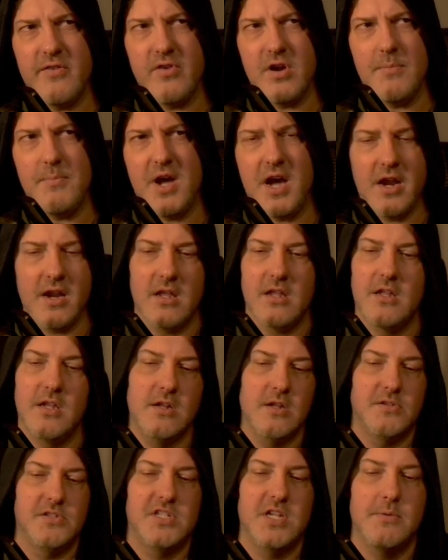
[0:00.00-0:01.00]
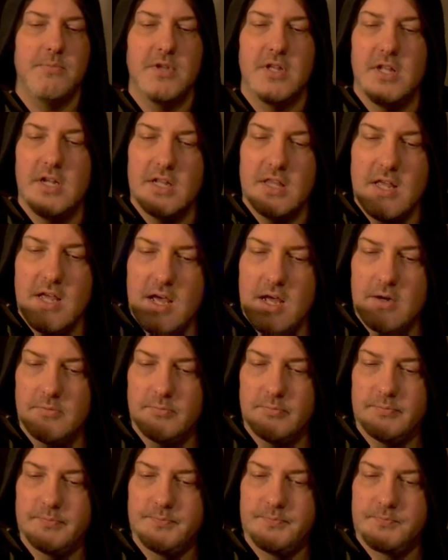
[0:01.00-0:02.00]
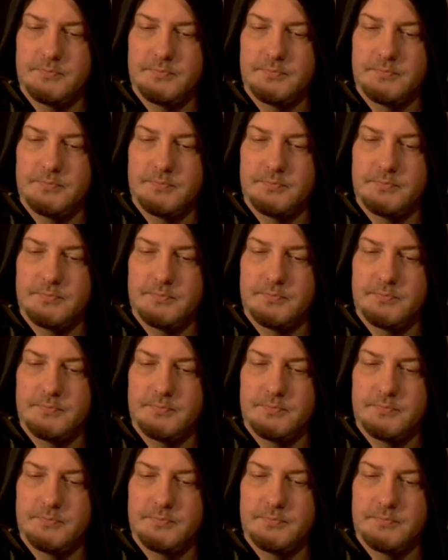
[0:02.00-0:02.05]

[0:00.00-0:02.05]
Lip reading: everybody. You know, something like that.